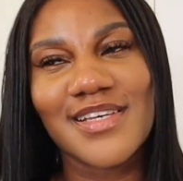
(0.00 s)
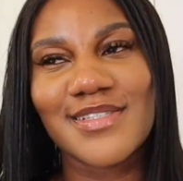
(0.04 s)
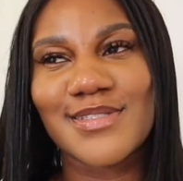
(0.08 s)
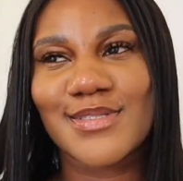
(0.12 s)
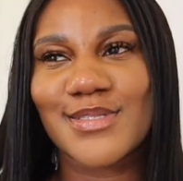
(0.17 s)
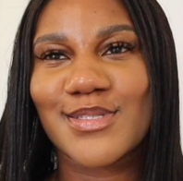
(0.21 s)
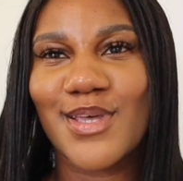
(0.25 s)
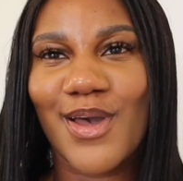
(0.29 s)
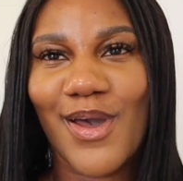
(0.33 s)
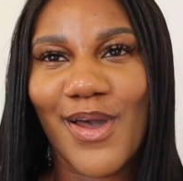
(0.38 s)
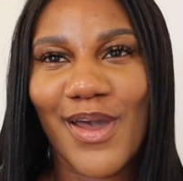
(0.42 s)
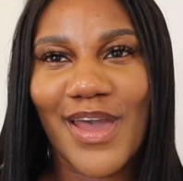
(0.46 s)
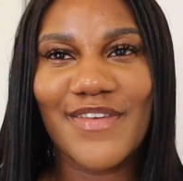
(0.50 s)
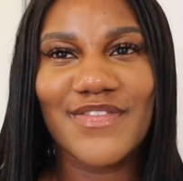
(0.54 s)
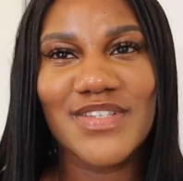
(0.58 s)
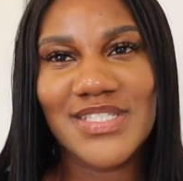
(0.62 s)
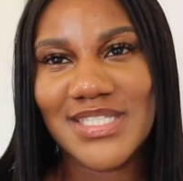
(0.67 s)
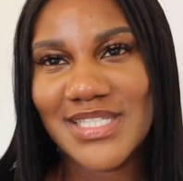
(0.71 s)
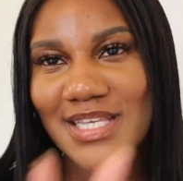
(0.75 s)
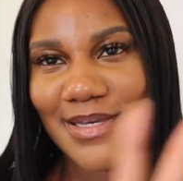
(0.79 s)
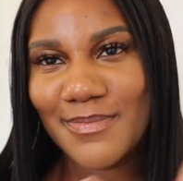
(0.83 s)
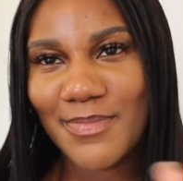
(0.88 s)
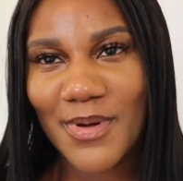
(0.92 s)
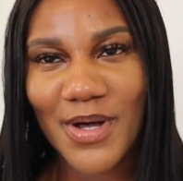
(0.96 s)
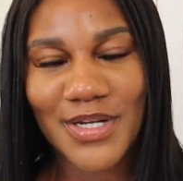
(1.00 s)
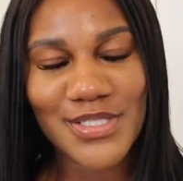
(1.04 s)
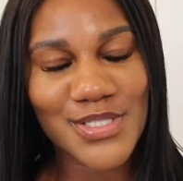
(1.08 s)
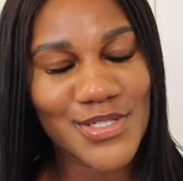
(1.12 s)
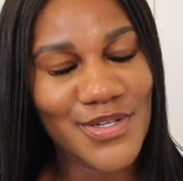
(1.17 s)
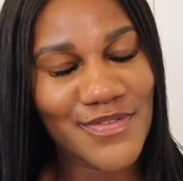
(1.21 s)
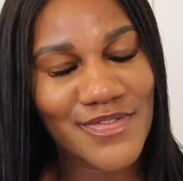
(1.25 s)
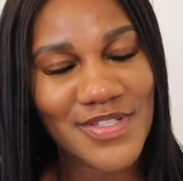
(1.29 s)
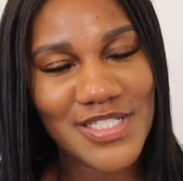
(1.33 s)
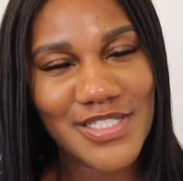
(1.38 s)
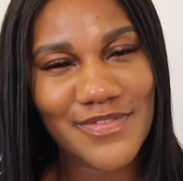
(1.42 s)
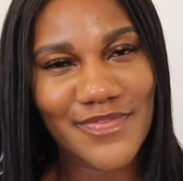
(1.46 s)
So if you see a part 2
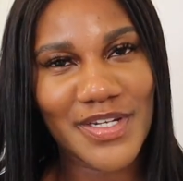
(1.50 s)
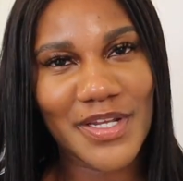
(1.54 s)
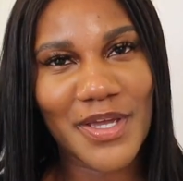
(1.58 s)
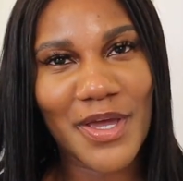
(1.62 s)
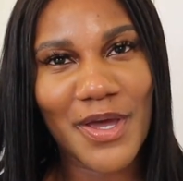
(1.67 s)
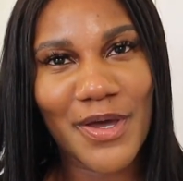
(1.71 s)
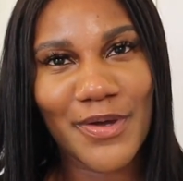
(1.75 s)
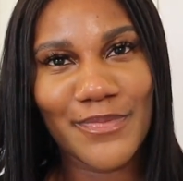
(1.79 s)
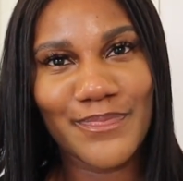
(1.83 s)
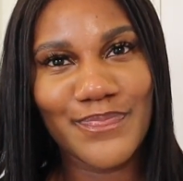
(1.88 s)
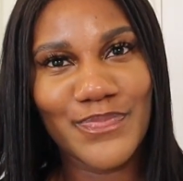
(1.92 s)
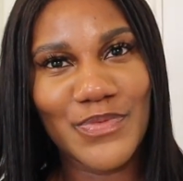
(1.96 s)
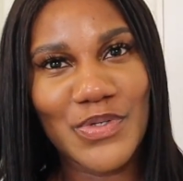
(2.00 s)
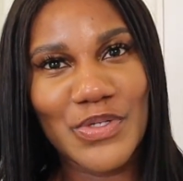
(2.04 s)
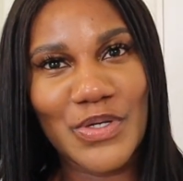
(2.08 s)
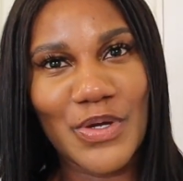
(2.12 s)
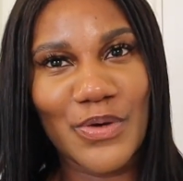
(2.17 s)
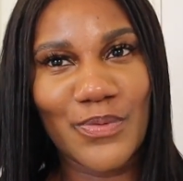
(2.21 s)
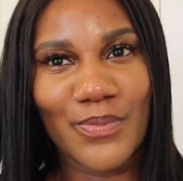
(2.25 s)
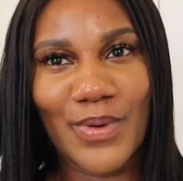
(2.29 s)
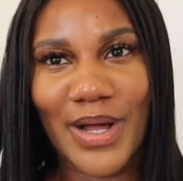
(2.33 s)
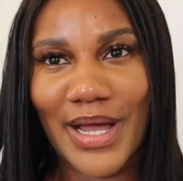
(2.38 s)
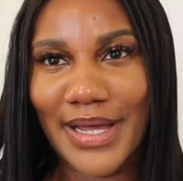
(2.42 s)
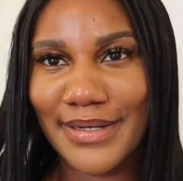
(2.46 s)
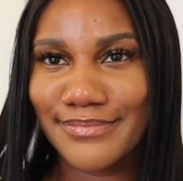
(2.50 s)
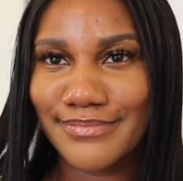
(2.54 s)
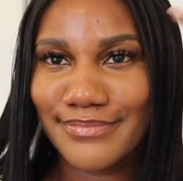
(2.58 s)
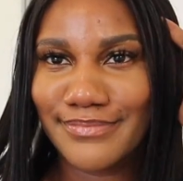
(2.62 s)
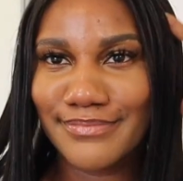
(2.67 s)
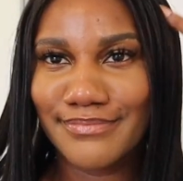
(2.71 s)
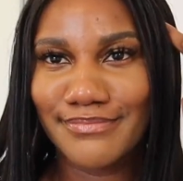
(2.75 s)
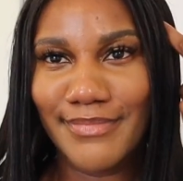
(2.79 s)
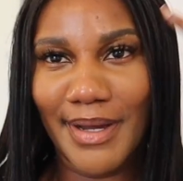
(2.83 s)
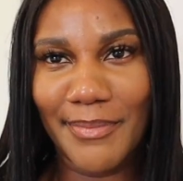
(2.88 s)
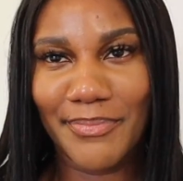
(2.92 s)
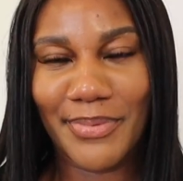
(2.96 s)
of this video, you know why.
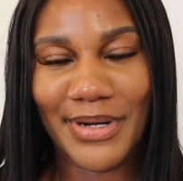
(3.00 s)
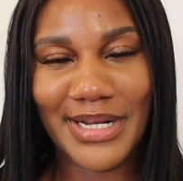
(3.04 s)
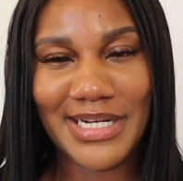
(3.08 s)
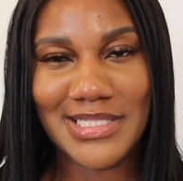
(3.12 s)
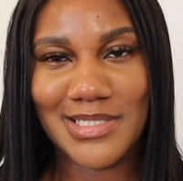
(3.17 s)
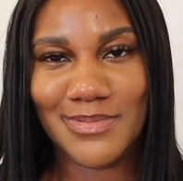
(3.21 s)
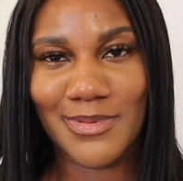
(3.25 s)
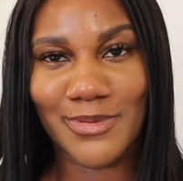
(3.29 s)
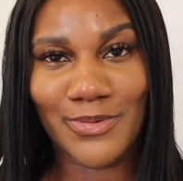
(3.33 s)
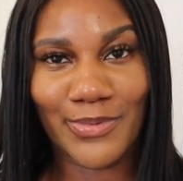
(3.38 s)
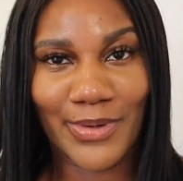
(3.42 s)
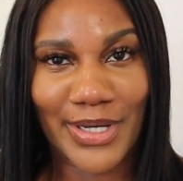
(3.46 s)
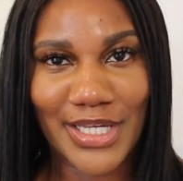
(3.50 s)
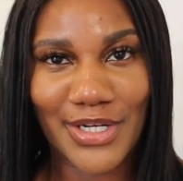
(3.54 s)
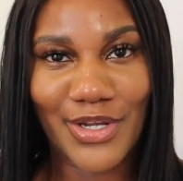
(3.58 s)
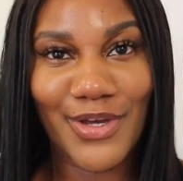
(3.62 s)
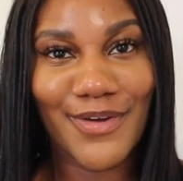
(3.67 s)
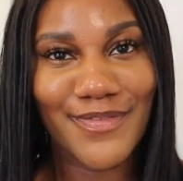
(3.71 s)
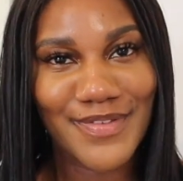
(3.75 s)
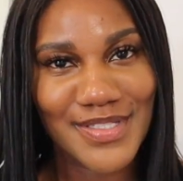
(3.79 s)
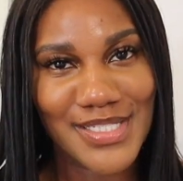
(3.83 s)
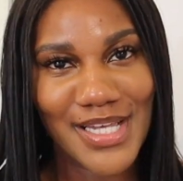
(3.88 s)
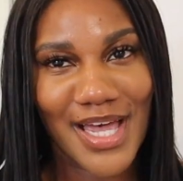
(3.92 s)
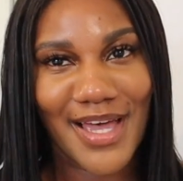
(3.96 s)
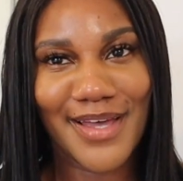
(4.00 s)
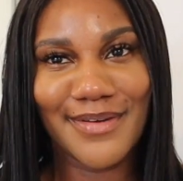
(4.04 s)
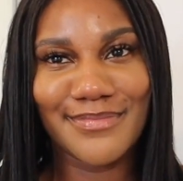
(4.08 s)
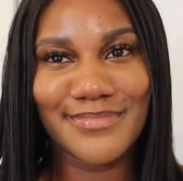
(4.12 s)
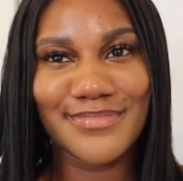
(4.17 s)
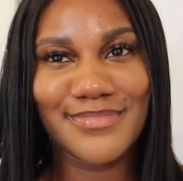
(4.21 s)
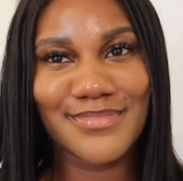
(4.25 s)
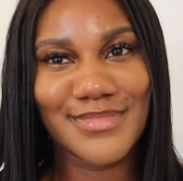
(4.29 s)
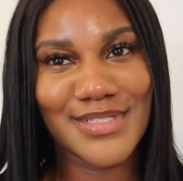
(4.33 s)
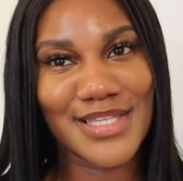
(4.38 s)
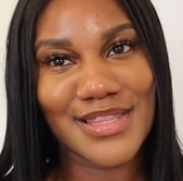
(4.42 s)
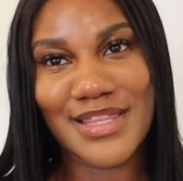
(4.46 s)
My brain's been working overtime
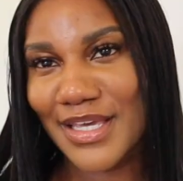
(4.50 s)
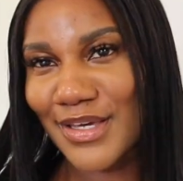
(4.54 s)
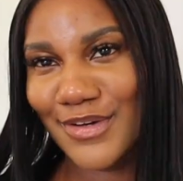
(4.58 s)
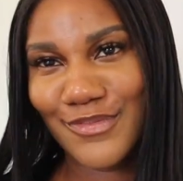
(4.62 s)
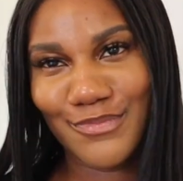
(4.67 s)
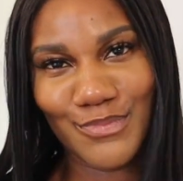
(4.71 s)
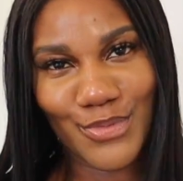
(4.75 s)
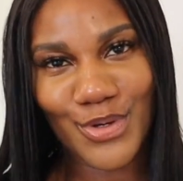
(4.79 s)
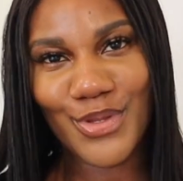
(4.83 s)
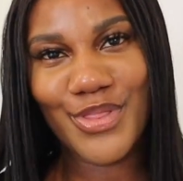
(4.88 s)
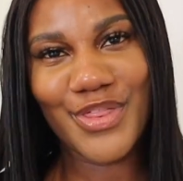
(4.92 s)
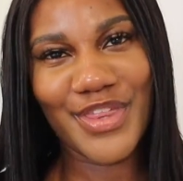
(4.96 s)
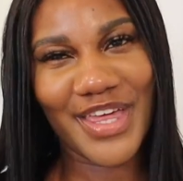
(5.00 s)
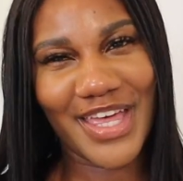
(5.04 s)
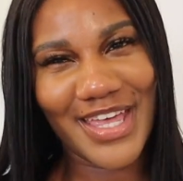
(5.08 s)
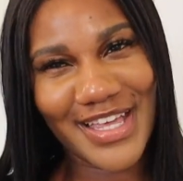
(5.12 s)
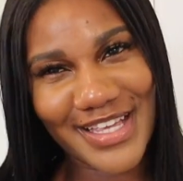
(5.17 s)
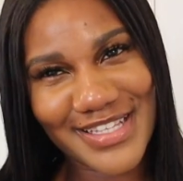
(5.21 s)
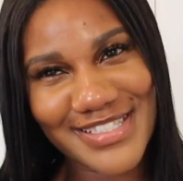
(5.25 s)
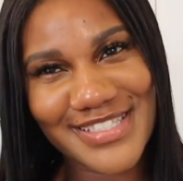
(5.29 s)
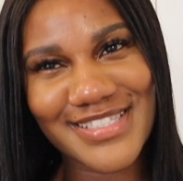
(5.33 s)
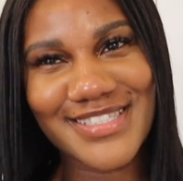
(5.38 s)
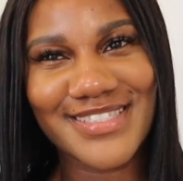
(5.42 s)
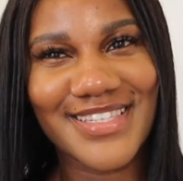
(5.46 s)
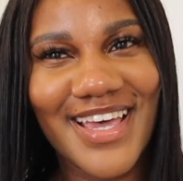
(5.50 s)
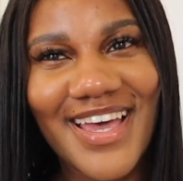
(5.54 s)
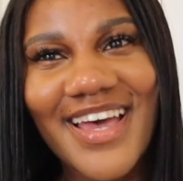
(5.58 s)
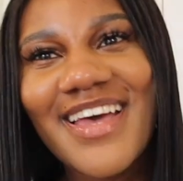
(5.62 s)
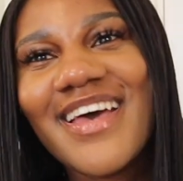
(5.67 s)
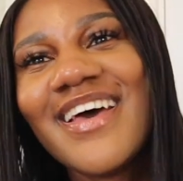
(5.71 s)
to think of more things.